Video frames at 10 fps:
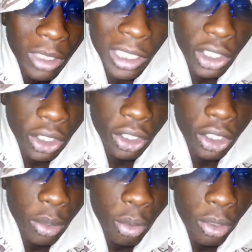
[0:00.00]

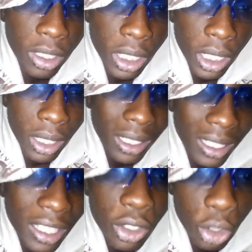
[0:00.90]
relationship with
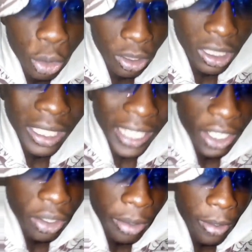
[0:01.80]
these youths in
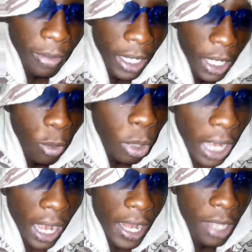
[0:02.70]
Nigeria over here who
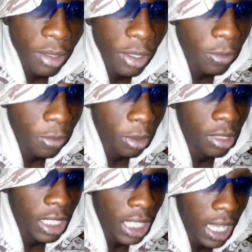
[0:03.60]
carry out this
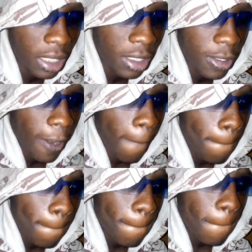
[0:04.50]
fraudulent acts.
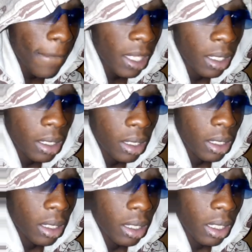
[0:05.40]
Mm.
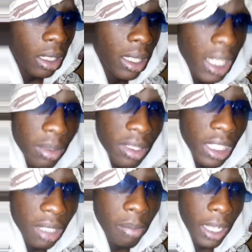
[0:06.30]
Let me
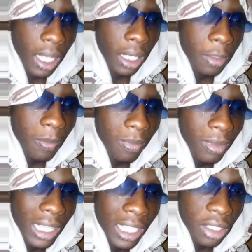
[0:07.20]
start by
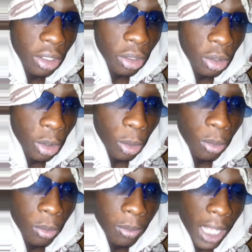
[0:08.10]
letting you know
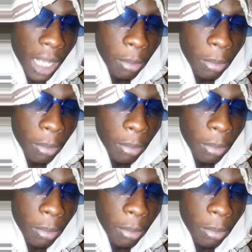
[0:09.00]
I'm